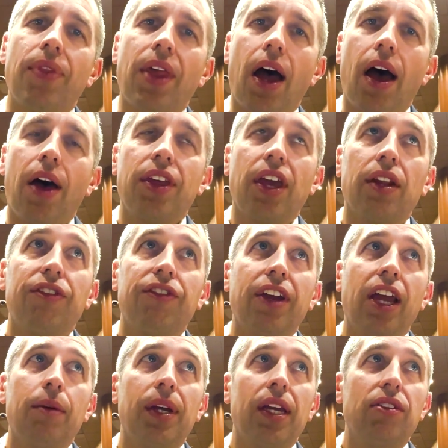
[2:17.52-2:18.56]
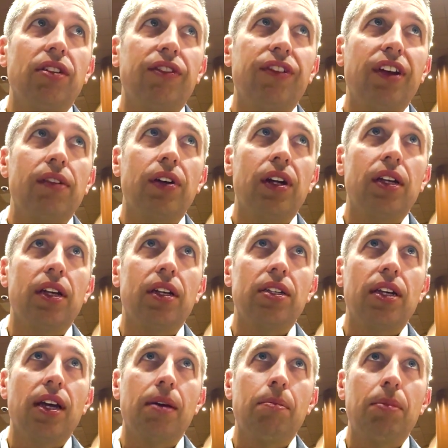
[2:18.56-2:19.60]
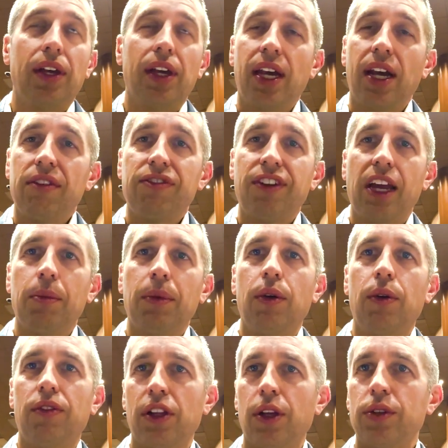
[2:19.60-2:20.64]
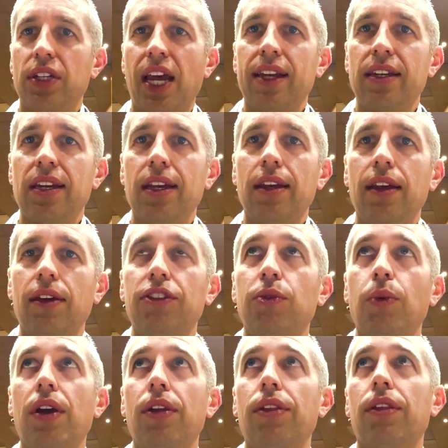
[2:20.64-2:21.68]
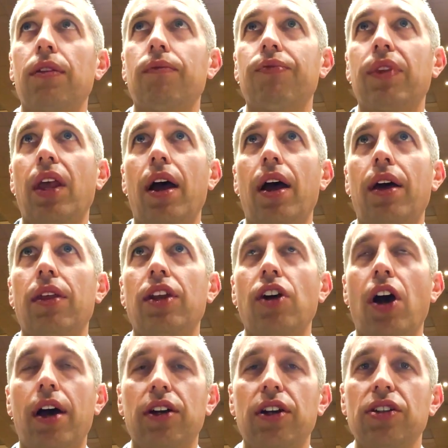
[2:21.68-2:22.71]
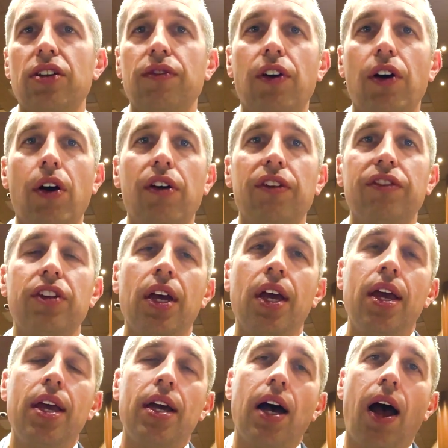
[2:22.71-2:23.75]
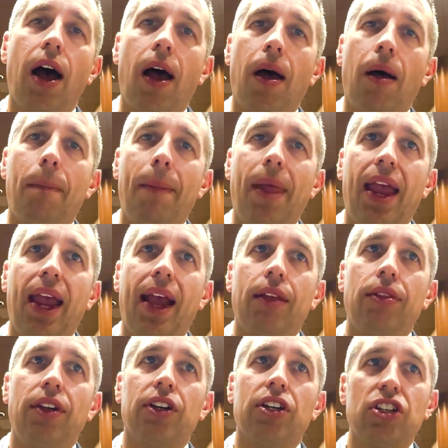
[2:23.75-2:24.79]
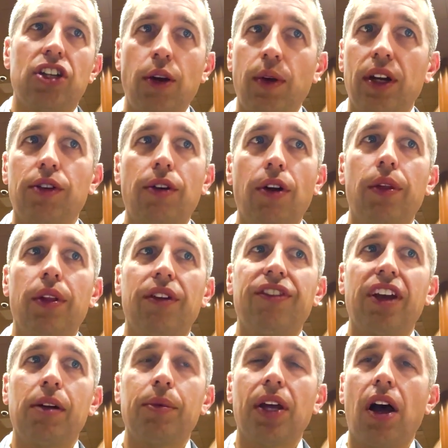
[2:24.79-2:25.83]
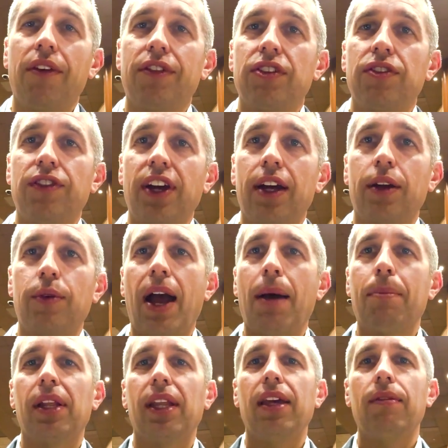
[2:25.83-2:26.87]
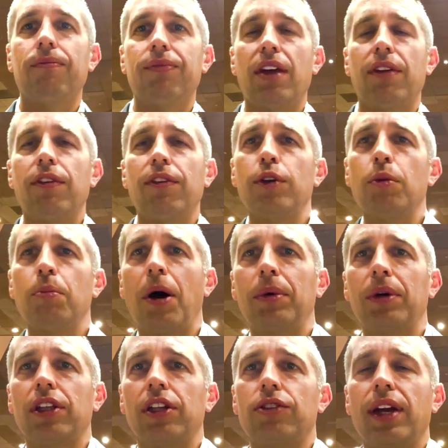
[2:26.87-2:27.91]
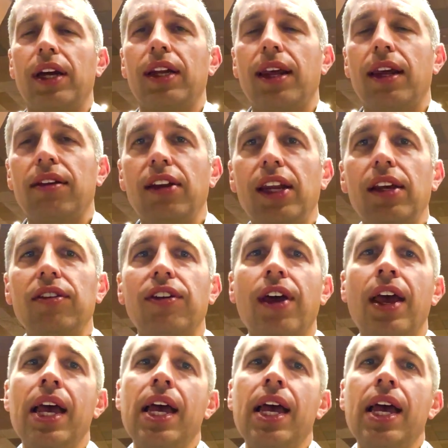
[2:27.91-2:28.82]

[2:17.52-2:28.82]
Uh, the other family, it's our favorite, is a billionaire family we've closed nineteen deals with. Uh, the daughter is involved. Um, and they're continuing to grow their family office very rapidly. They have a few publicly traded entities.